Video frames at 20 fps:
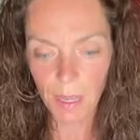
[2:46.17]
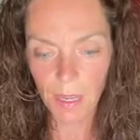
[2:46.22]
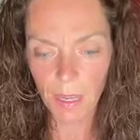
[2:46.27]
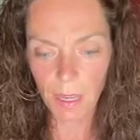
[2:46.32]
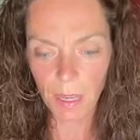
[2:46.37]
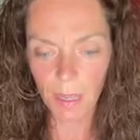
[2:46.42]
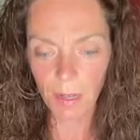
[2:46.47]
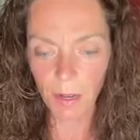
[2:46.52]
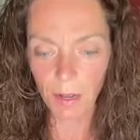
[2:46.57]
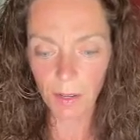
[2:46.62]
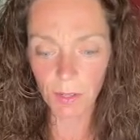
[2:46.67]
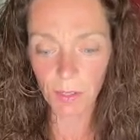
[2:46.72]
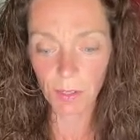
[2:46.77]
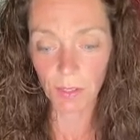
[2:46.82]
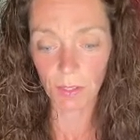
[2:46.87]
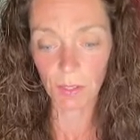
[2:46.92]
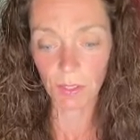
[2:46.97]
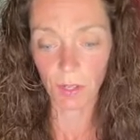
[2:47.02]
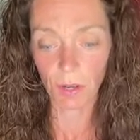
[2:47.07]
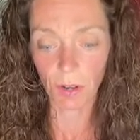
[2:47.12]
And I also
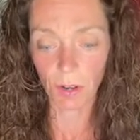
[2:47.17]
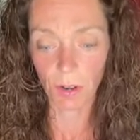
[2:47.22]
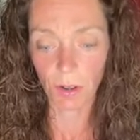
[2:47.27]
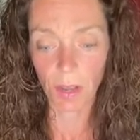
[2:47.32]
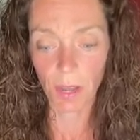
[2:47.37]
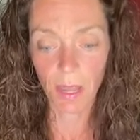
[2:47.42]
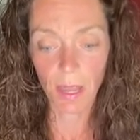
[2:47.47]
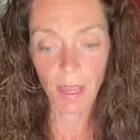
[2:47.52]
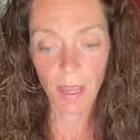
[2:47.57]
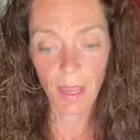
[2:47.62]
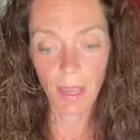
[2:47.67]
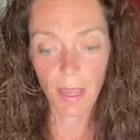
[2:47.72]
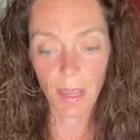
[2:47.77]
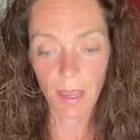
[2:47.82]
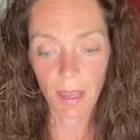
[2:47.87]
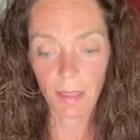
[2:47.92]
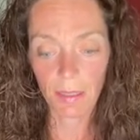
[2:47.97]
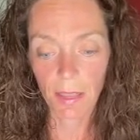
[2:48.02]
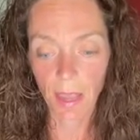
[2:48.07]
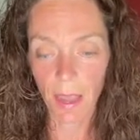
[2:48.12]
saw
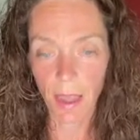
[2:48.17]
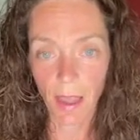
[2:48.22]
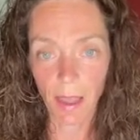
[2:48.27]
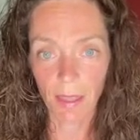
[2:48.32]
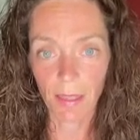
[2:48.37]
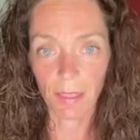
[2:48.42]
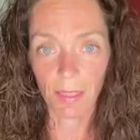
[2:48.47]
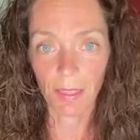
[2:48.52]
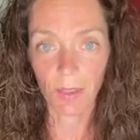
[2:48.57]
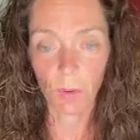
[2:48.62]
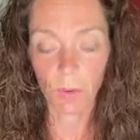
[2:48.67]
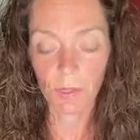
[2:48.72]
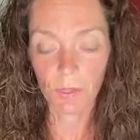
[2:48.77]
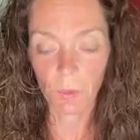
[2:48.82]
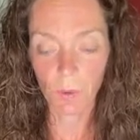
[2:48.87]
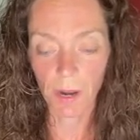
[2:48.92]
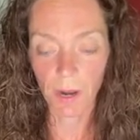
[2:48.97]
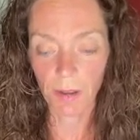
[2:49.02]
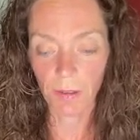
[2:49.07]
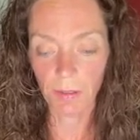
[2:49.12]
that there was
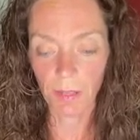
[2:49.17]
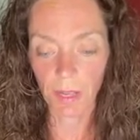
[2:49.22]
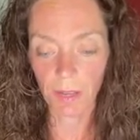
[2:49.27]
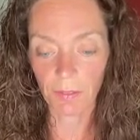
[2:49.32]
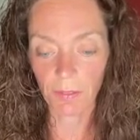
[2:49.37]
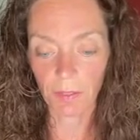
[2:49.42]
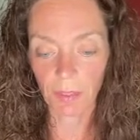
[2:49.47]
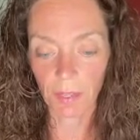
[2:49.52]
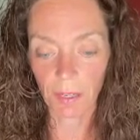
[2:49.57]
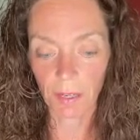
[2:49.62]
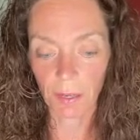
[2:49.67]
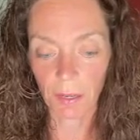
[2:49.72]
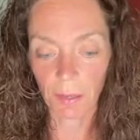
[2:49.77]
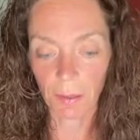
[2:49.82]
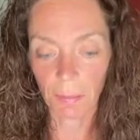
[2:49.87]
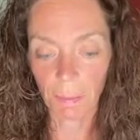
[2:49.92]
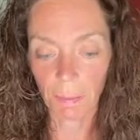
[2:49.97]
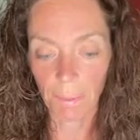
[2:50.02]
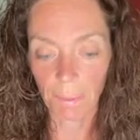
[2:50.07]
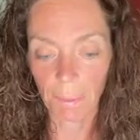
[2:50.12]
wildlife
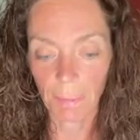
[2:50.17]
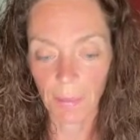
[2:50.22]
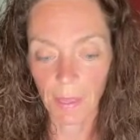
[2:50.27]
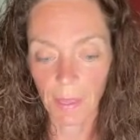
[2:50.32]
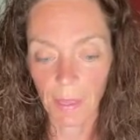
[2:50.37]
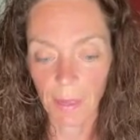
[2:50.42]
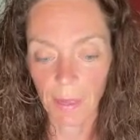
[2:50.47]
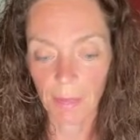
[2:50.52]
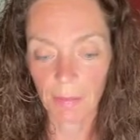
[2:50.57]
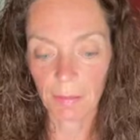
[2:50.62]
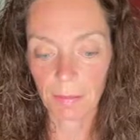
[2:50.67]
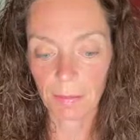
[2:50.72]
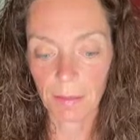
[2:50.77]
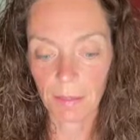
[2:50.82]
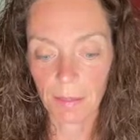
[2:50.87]
there that